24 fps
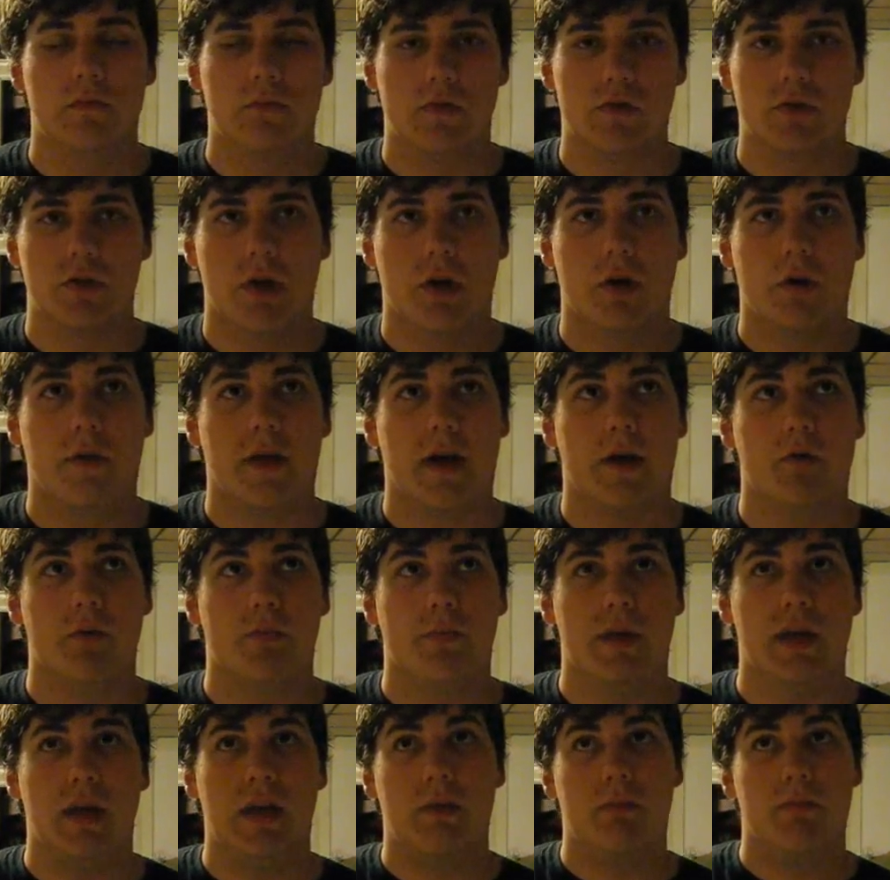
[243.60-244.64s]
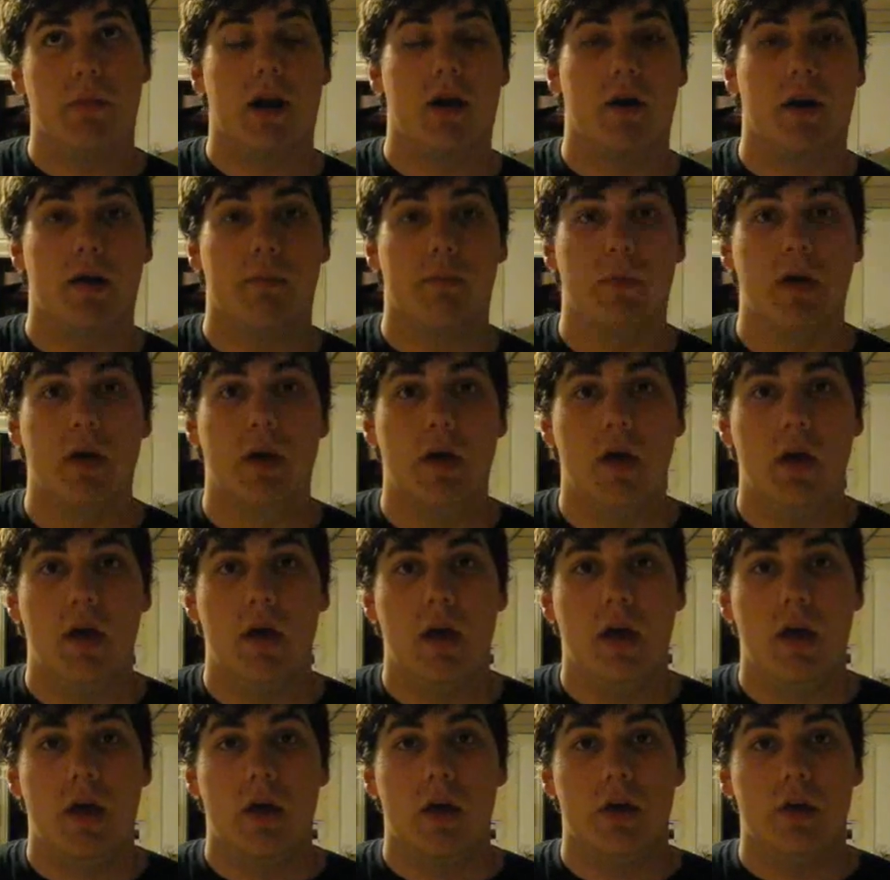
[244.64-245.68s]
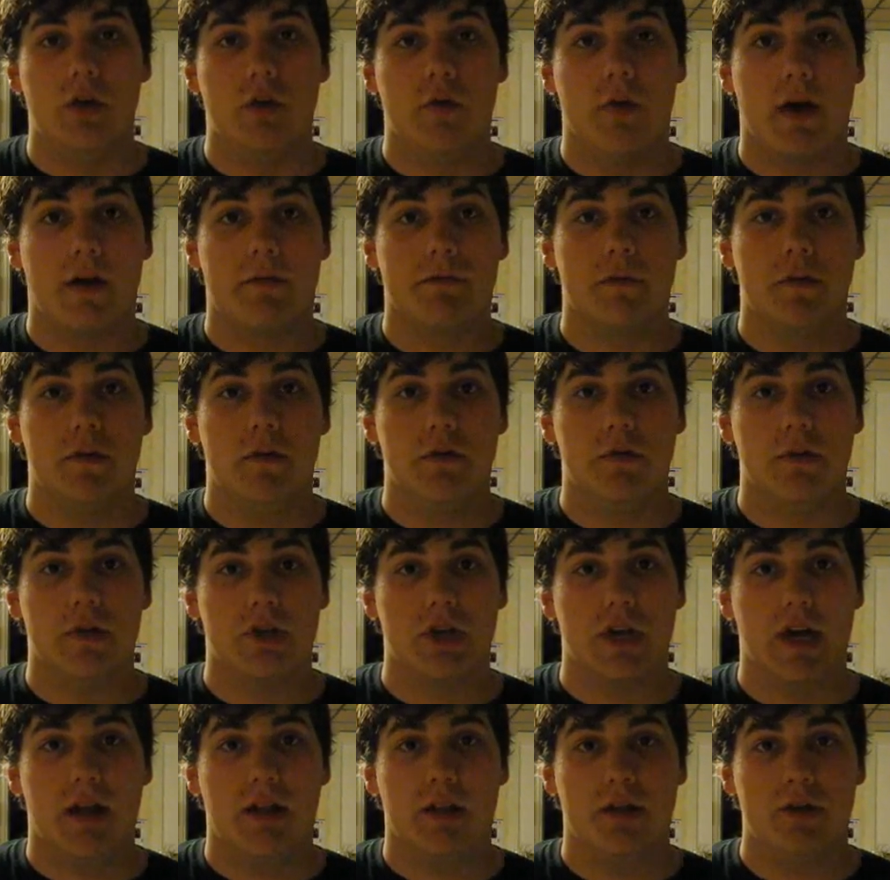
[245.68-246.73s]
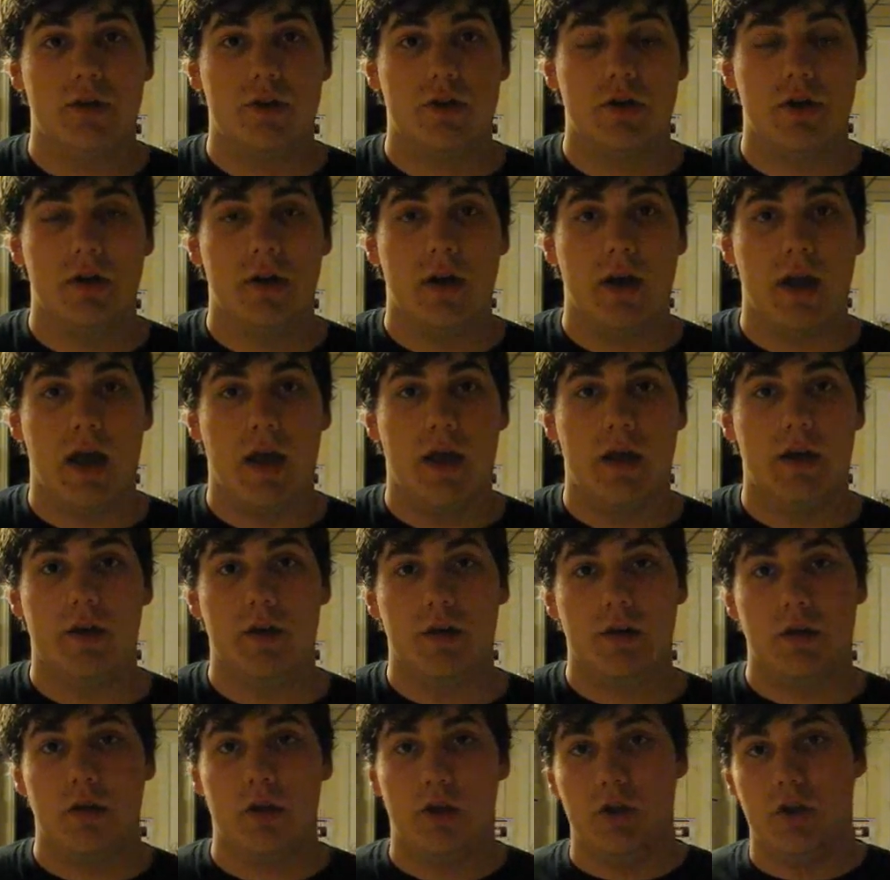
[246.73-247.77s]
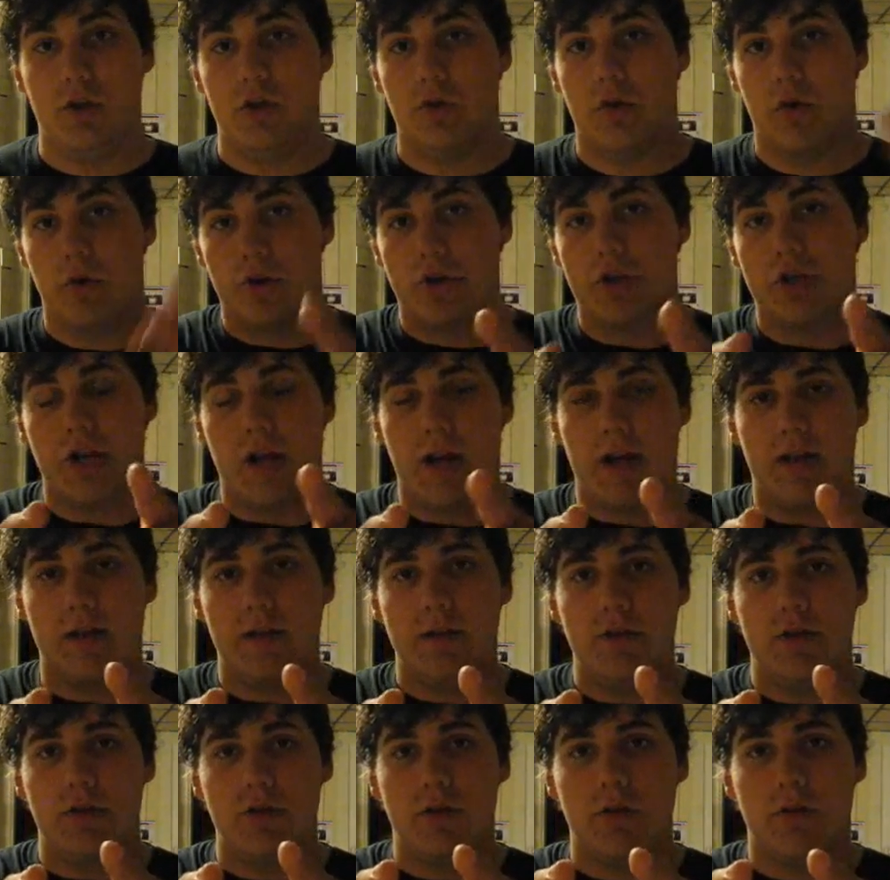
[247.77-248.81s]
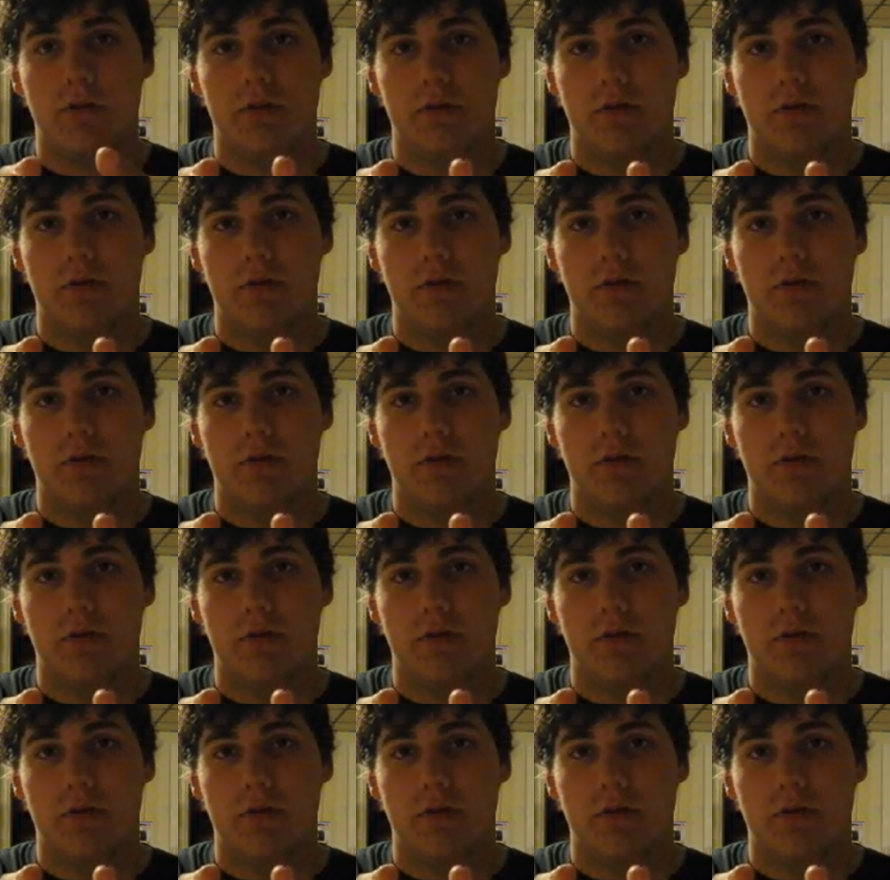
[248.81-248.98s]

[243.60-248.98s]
so that would be Marion you have to do the challenge and your challenge